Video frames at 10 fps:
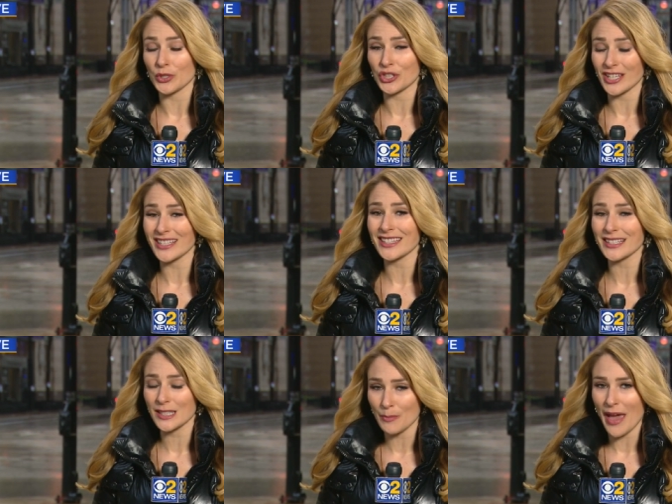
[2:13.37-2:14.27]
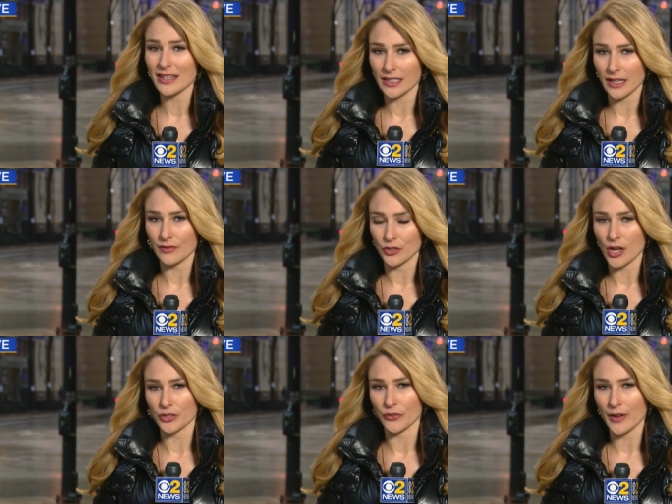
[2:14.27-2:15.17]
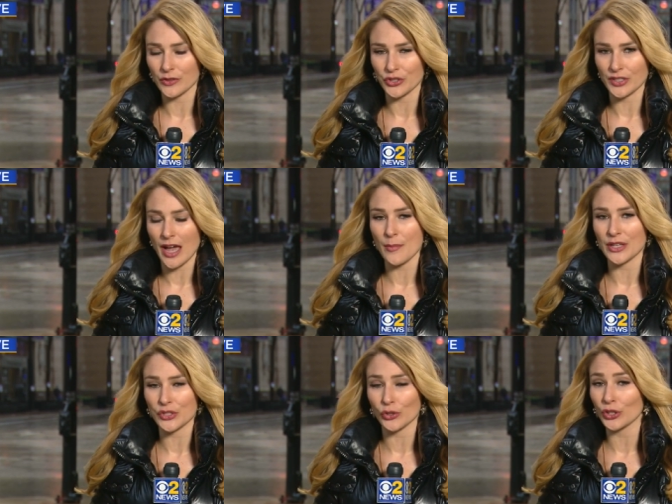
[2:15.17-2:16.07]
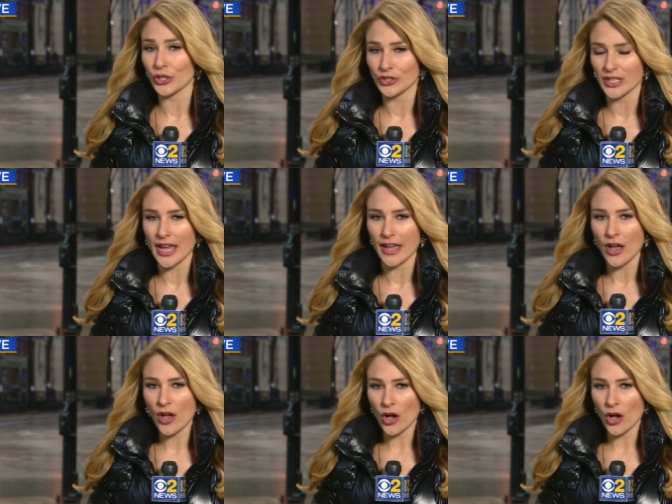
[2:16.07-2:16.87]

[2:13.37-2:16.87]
which is expected after Dr. Fauci's comments earlier today.